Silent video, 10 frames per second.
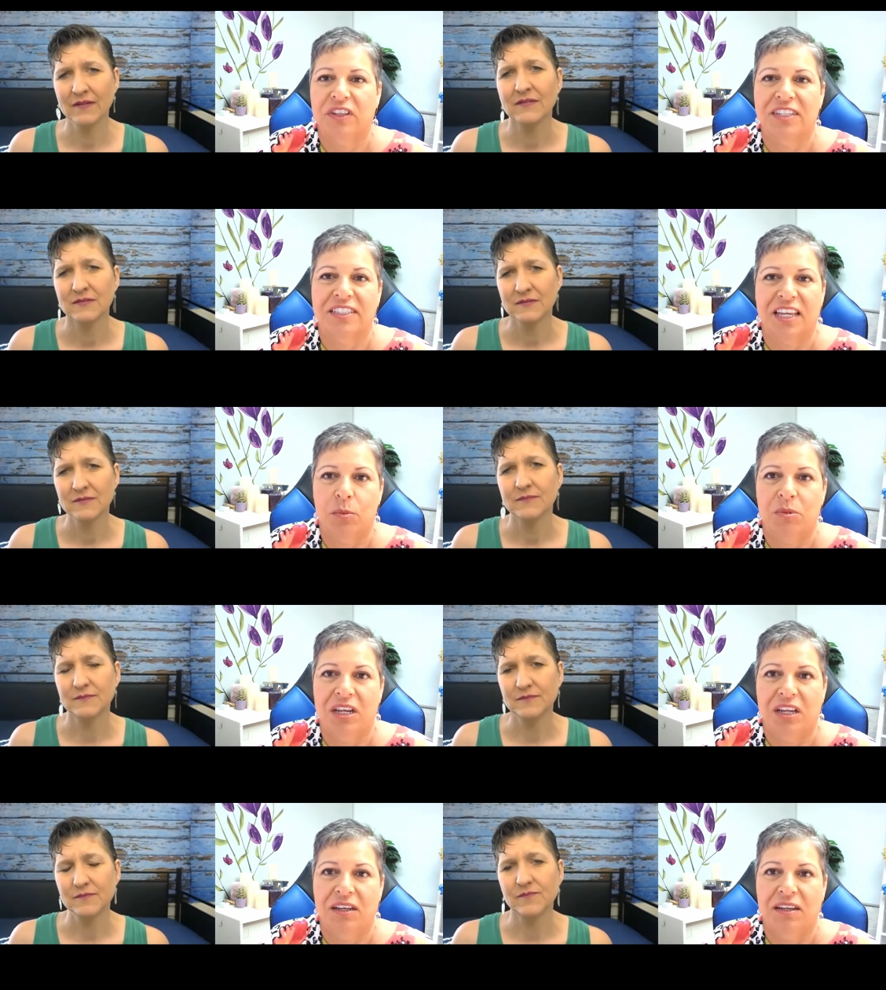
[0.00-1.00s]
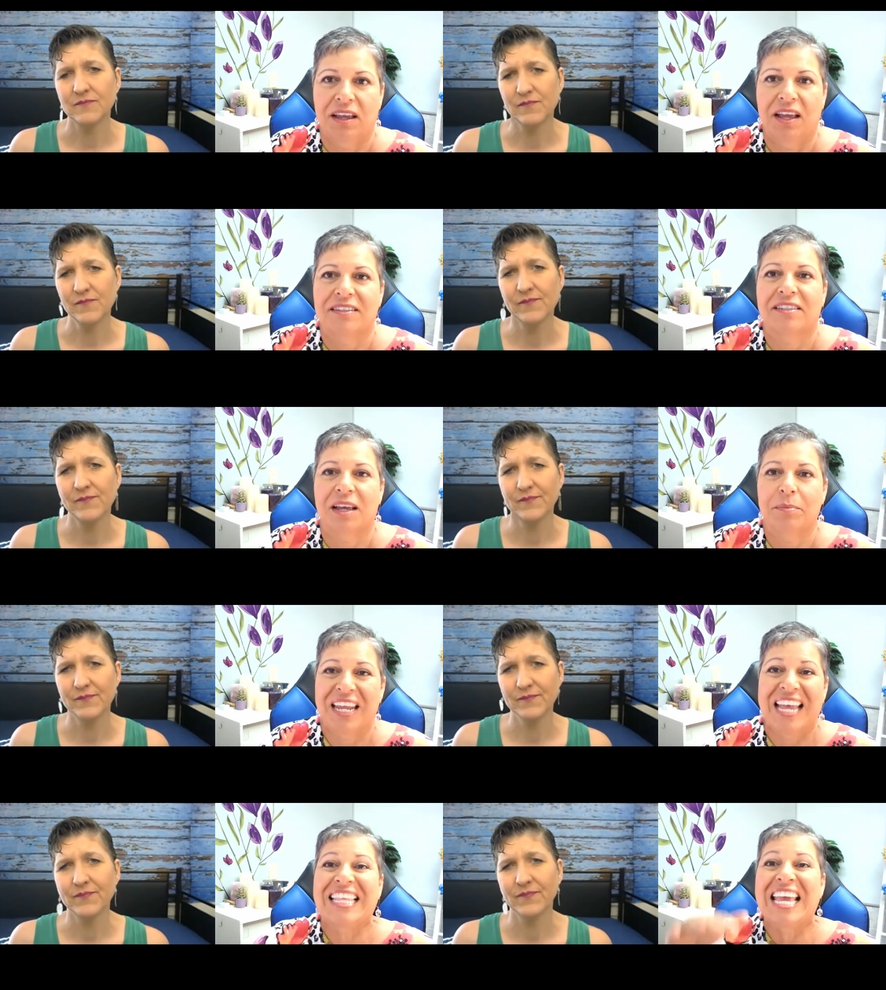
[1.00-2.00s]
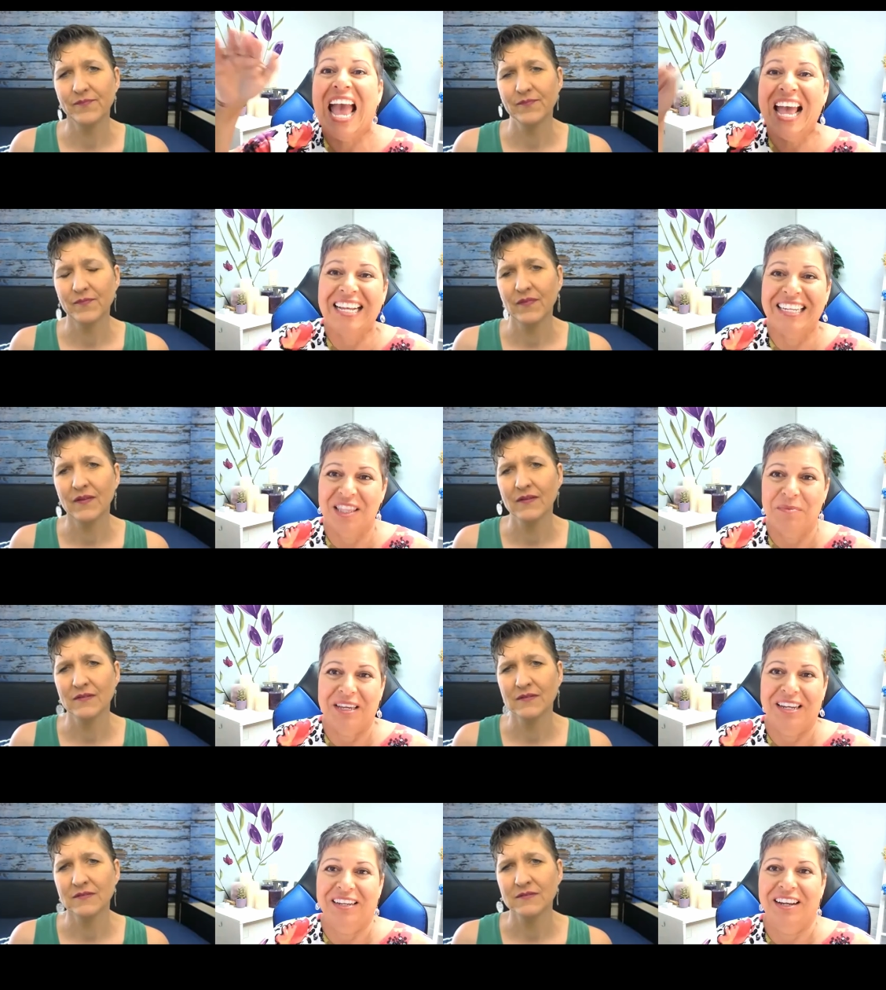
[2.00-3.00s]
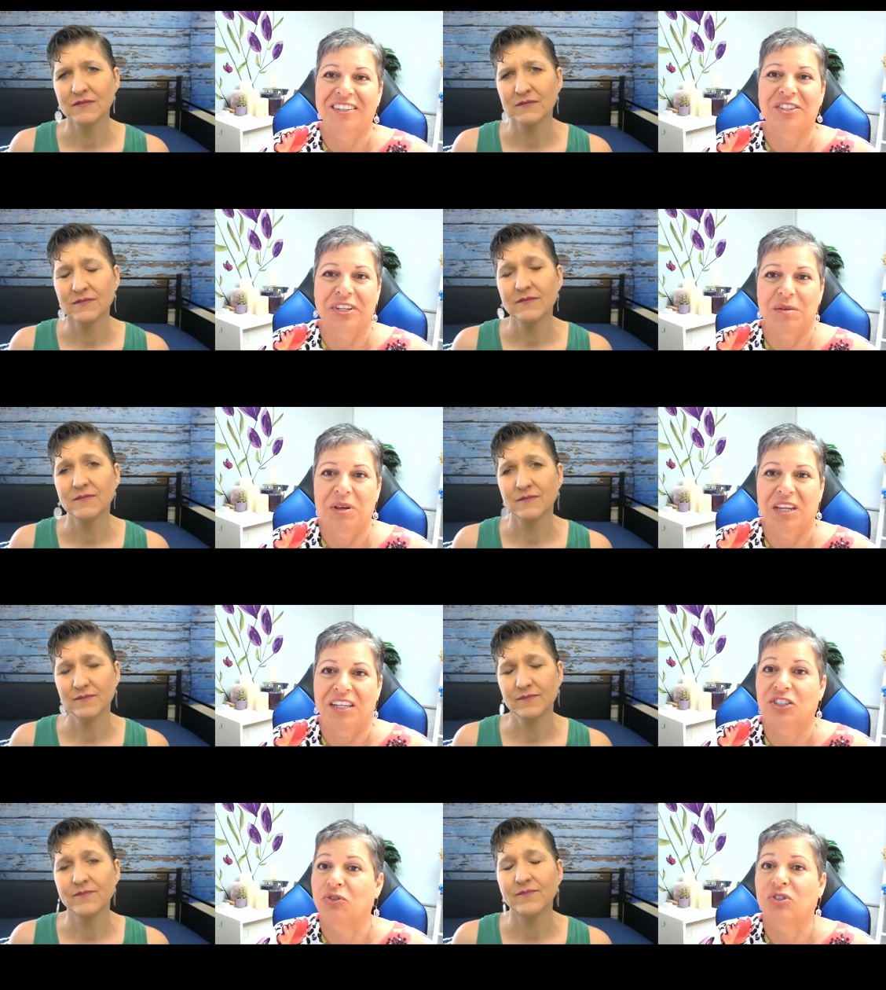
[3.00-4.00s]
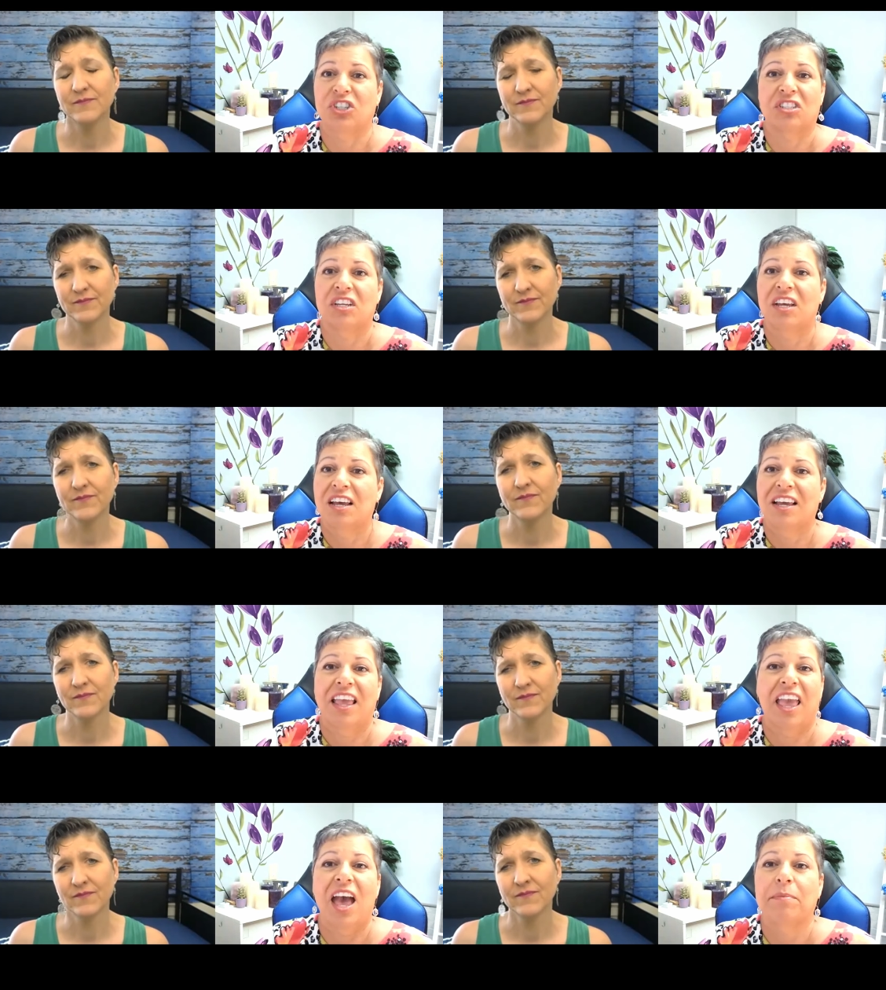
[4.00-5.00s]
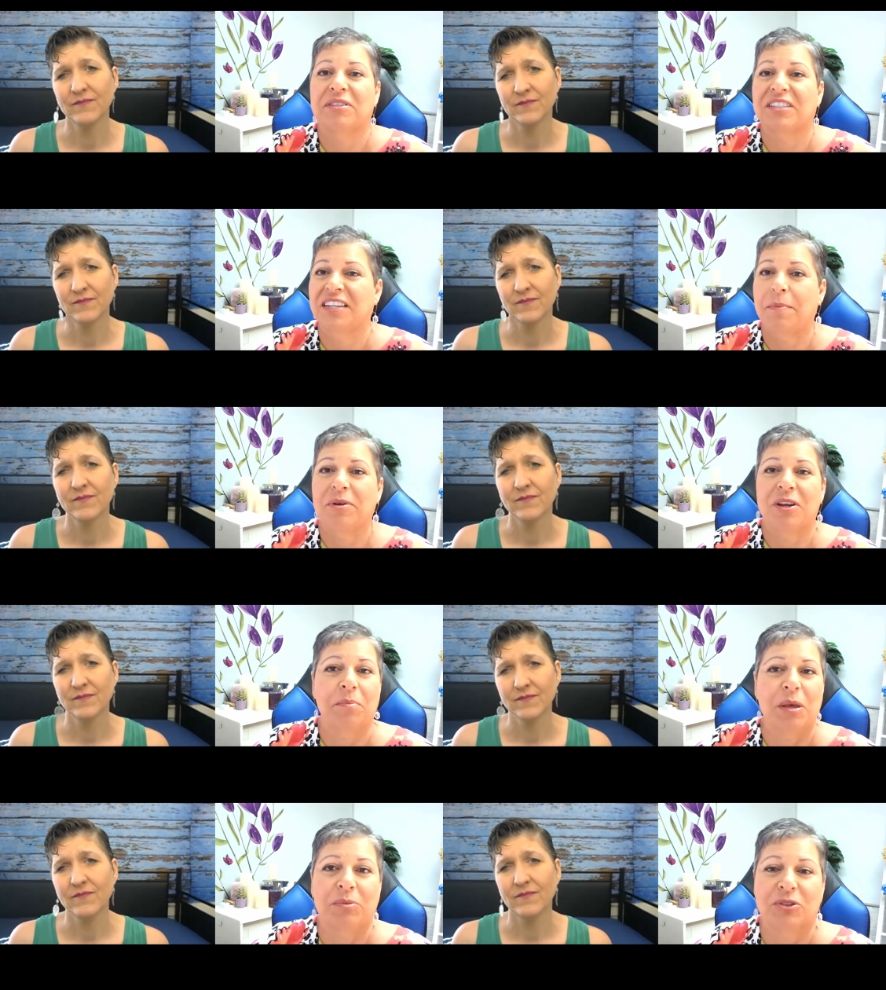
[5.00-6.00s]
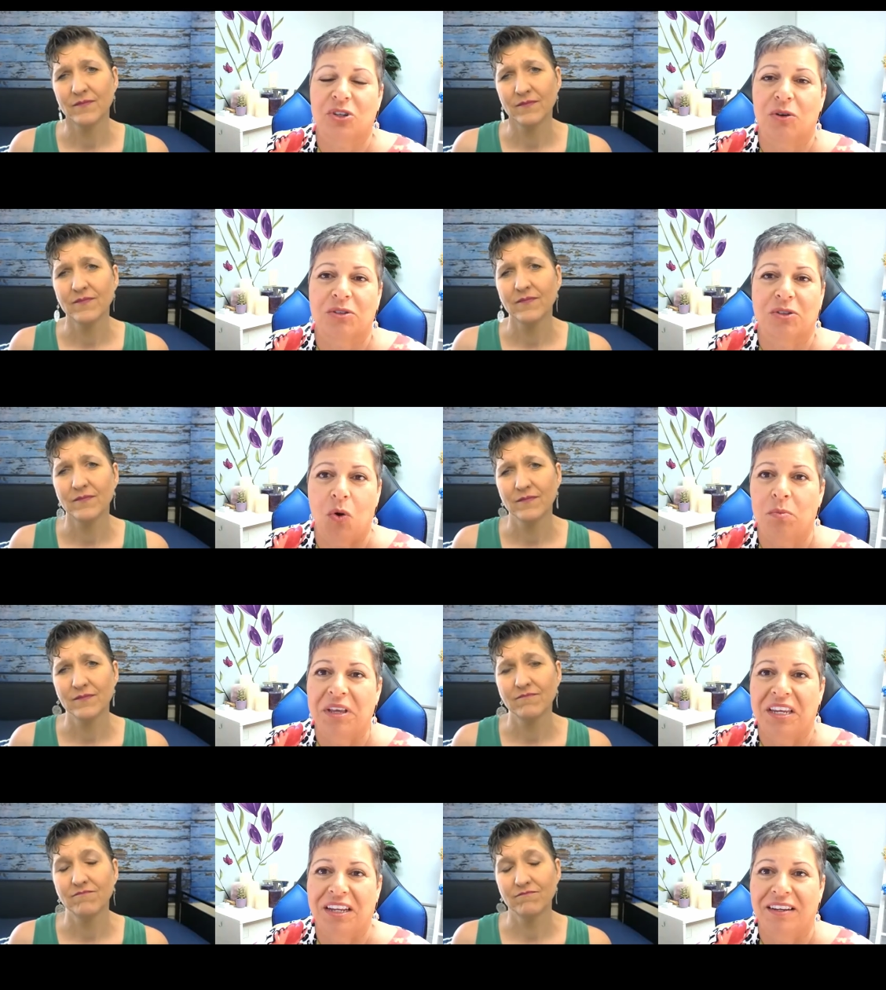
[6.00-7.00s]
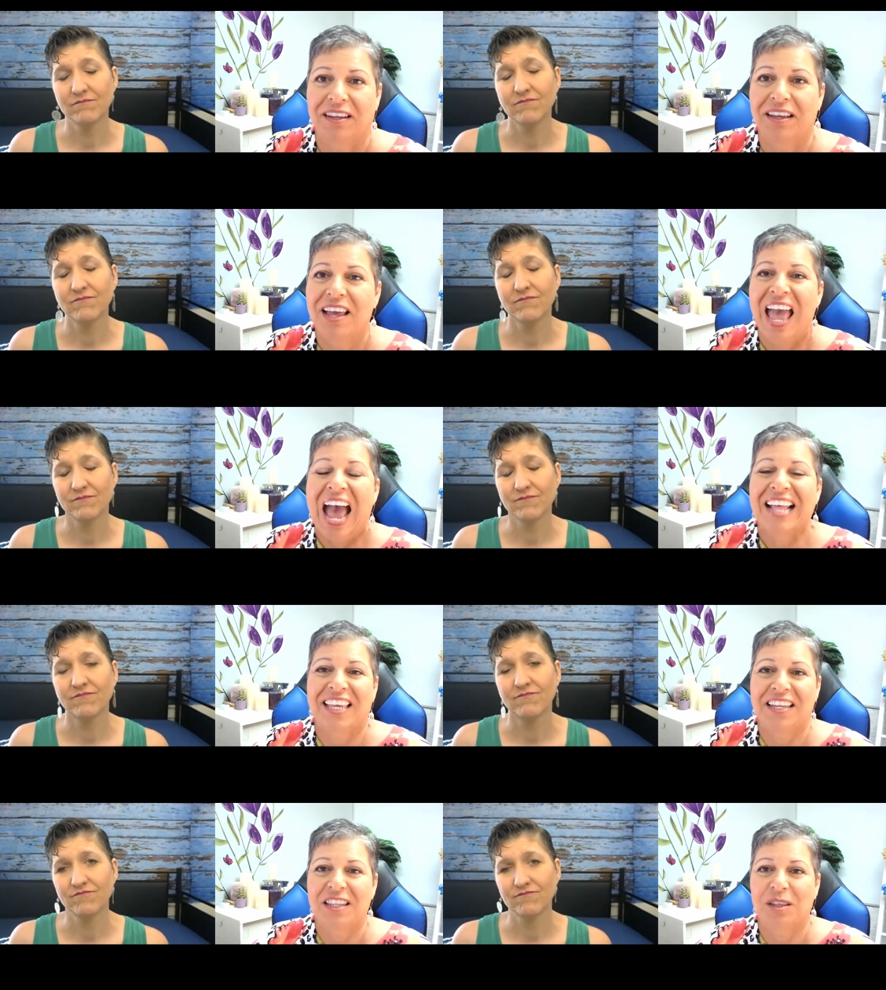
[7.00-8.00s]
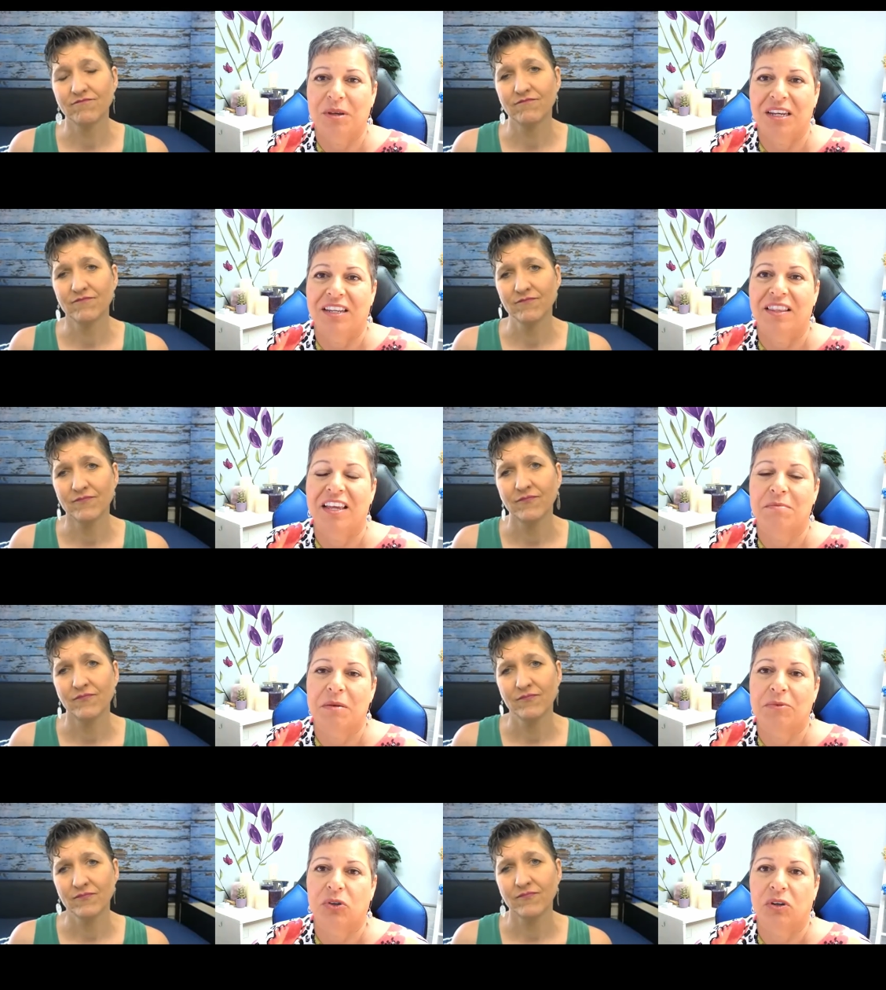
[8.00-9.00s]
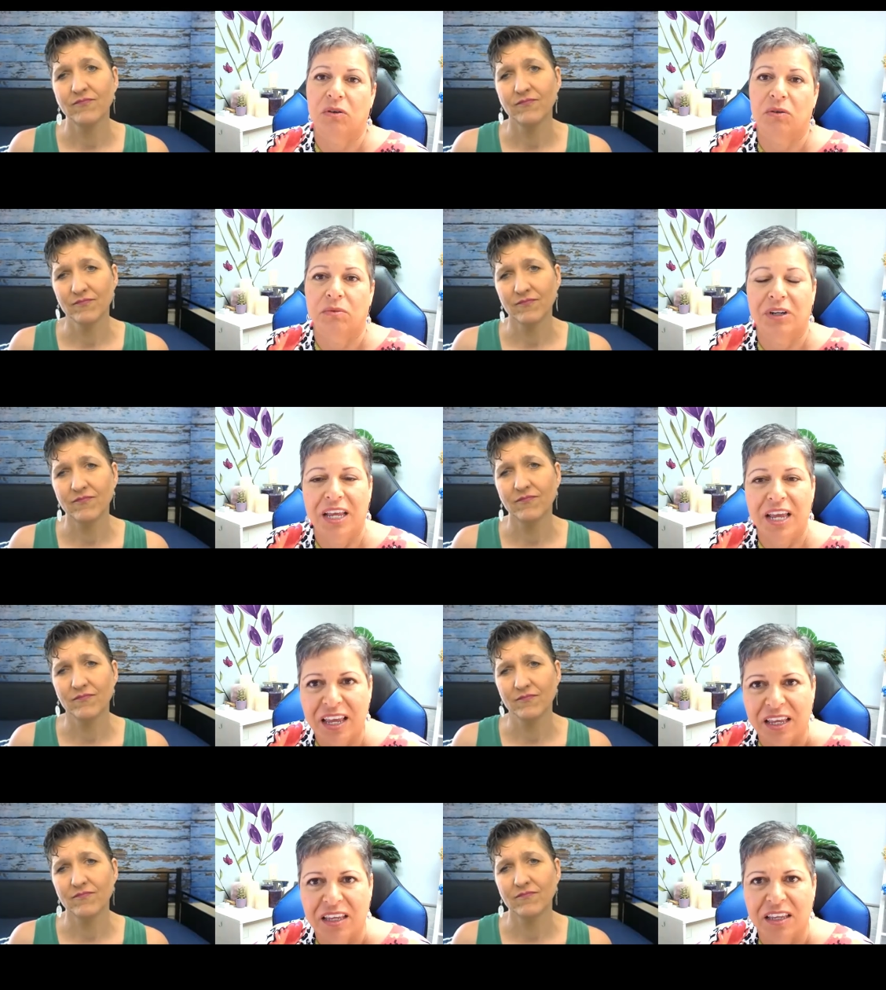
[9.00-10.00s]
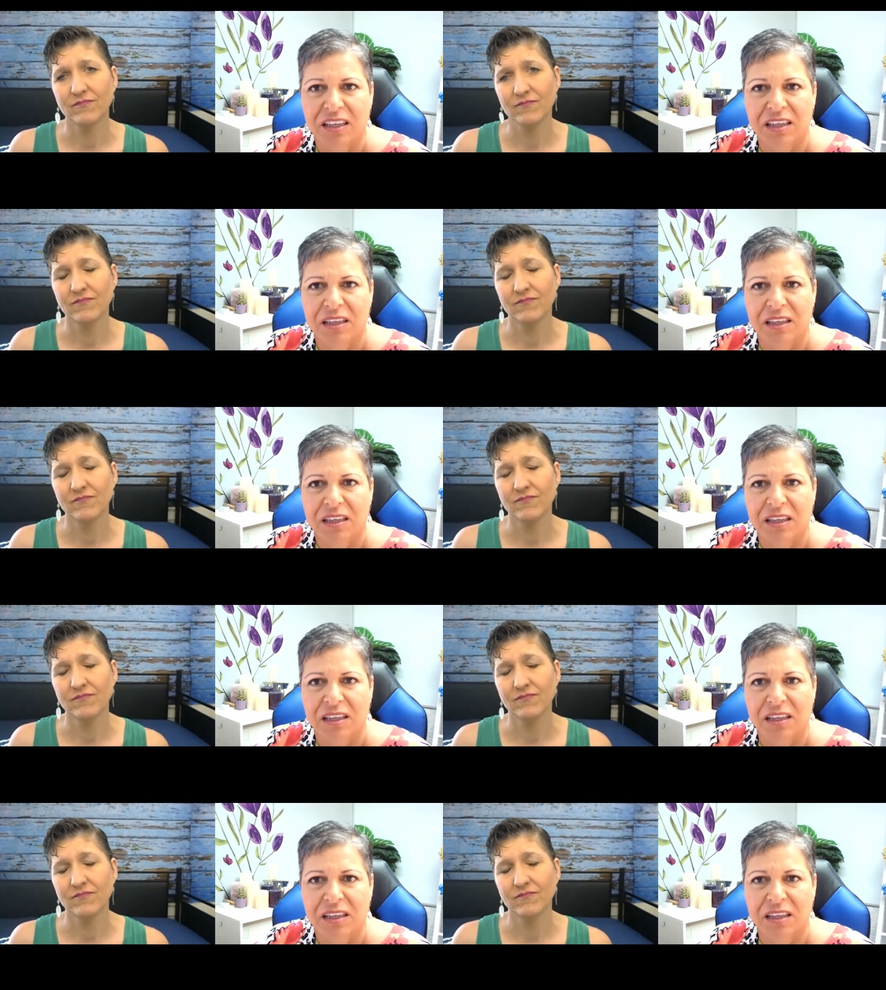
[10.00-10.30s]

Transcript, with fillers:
Speaker 1: feelings at a meeting and somebody at the end of the meeting, not during the meeting, because you just kept stepping on people's toes the whole meeting. At the end of the meeting, they come up to you and go, Renee,